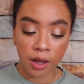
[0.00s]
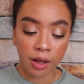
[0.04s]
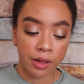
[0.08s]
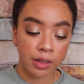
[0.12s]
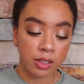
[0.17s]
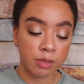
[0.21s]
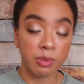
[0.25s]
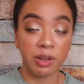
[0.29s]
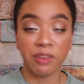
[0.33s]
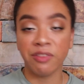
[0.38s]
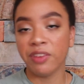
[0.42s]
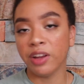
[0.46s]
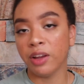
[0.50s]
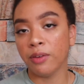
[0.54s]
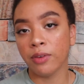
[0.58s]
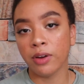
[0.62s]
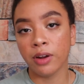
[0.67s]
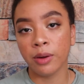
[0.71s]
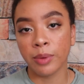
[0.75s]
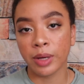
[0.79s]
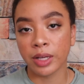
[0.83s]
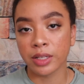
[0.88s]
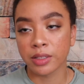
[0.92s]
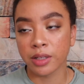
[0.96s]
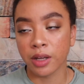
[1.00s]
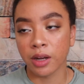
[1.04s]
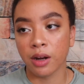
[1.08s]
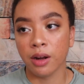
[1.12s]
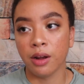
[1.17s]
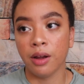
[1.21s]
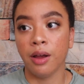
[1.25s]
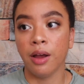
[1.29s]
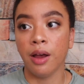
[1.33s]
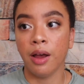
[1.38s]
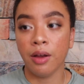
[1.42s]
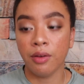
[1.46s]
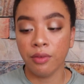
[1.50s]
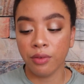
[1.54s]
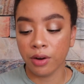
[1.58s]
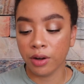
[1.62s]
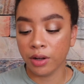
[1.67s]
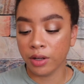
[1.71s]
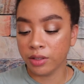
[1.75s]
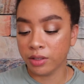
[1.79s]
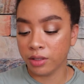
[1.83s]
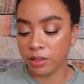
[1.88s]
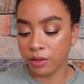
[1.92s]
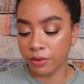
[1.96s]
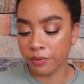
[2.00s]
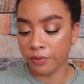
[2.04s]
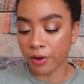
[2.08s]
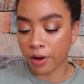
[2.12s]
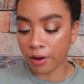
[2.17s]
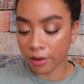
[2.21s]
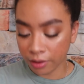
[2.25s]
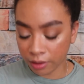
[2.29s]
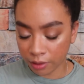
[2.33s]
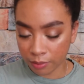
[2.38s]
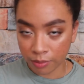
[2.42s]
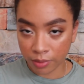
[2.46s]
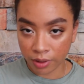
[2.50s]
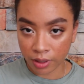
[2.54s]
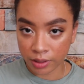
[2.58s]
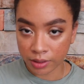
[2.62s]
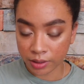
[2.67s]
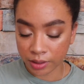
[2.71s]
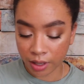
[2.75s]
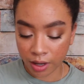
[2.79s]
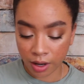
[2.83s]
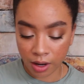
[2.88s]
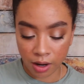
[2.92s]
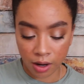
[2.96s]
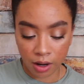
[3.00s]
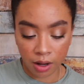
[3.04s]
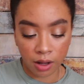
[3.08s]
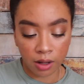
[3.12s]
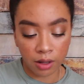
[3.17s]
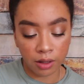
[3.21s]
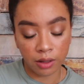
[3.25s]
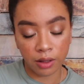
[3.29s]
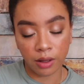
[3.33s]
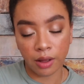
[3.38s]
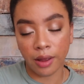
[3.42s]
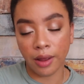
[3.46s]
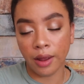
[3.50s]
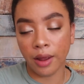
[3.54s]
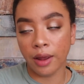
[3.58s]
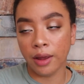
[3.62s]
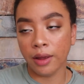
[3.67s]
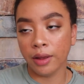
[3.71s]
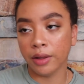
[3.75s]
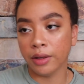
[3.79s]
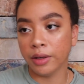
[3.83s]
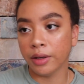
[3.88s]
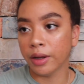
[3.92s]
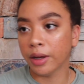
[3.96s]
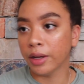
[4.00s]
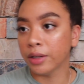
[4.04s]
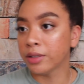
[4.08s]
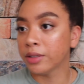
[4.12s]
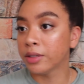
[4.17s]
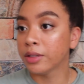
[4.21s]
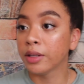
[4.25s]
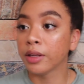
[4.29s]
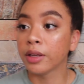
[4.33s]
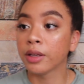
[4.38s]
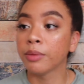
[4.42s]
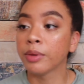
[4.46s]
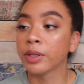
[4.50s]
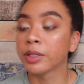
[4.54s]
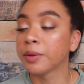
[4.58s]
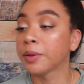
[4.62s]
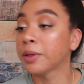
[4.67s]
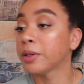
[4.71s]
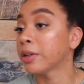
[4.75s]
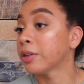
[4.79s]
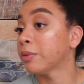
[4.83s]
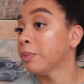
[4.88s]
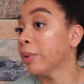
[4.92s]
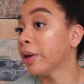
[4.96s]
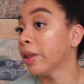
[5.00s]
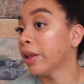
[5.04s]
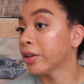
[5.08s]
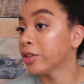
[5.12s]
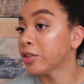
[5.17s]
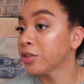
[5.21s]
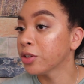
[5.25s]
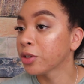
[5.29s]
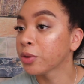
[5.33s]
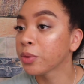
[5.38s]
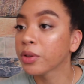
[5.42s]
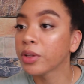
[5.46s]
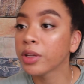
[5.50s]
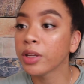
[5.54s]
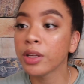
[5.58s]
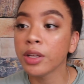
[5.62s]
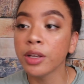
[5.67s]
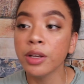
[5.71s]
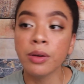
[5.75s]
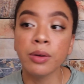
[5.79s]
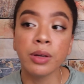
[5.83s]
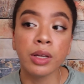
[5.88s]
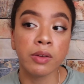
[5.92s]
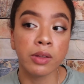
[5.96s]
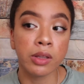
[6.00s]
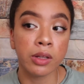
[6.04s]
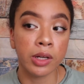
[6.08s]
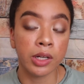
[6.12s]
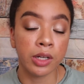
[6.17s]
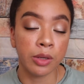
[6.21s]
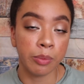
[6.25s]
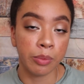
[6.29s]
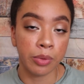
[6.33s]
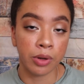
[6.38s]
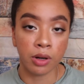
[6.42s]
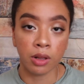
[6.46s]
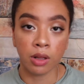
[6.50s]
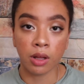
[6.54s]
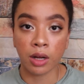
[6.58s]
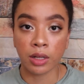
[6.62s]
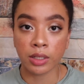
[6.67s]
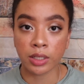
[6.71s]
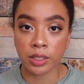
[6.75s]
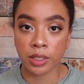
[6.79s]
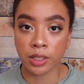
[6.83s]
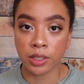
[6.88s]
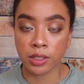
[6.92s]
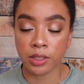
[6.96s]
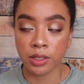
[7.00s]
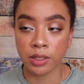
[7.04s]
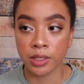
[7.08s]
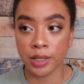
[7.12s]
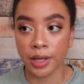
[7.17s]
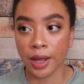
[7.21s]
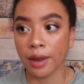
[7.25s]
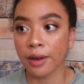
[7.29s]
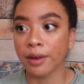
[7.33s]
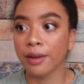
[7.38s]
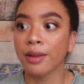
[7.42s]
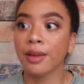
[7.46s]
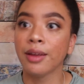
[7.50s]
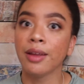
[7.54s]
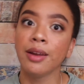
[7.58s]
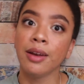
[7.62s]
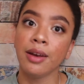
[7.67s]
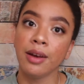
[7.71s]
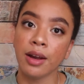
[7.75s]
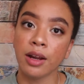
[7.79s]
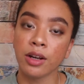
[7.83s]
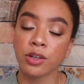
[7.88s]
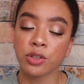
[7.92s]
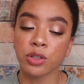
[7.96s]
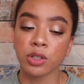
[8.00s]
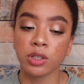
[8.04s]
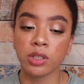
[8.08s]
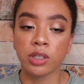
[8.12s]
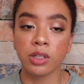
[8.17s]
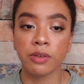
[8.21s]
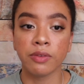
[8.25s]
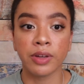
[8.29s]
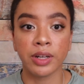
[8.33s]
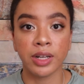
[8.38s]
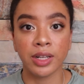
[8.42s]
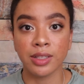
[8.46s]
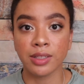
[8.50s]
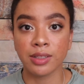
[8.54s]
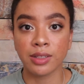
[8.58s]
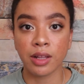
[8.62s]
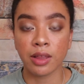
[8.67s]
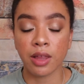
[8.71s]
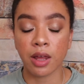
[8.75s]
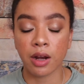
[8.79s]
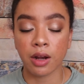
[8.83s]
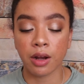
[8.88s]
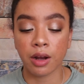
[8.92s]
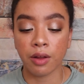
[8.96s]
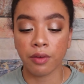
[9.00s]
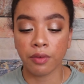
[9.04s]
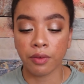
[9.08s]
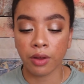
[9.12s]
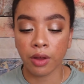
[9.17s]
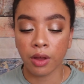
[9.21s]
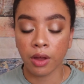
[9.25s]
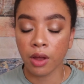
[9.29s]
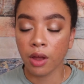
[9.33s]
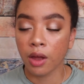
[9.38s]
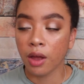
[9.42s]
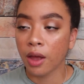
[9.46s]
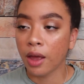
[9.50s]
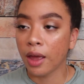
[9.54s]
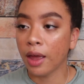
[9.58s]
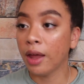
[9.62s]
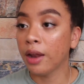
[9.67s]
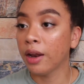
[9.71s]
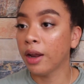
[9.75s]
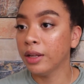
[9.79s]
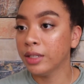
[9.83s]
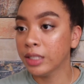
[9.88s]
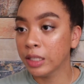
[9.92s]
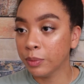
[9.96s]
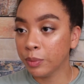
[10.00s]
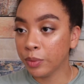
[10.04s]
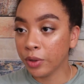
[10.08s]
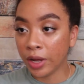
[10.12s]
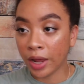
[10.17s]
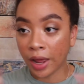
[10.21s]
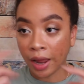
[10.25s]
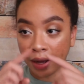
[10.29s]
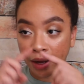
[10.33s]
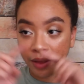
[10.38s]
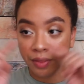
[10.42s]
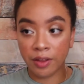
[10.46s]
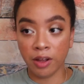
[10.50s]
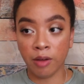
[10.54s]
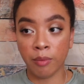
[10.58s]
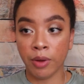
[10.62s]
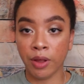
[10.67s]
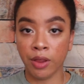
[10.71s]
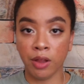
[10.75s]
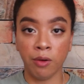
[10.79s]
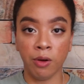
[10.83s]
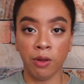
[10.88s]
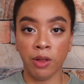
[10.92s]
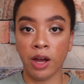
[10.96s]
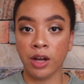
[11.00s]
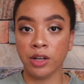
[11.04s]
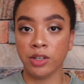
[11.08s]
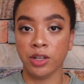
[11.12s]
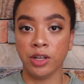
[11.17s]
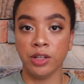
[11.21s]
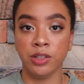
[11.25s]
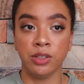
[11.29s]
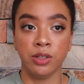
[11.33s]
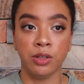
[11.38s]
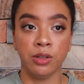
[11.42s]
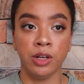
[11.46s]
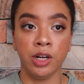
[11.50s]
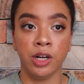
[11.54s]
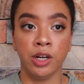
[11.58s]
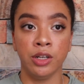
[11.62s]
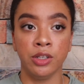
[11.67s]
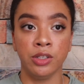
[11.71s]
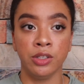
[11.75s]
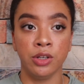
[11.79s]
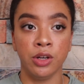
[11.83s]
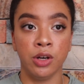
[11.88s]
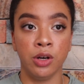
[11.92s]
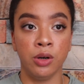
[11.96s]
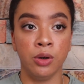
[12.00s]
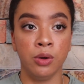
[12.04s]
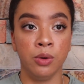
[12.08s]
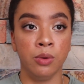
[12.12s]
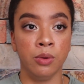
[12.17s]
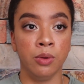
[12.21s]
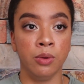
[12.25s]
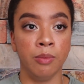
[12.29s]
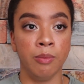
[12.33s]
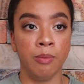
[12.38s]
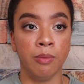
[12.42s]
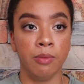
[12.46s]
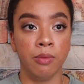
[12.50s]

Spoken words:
It's my favorite mascara ever. It's the volume mascara, and I just think it makes my lashes look really cute, even though I didn't put a lot today just because, again, natural, if I didn't say that enough. And I didn't put anything on my lower lash line, so there is no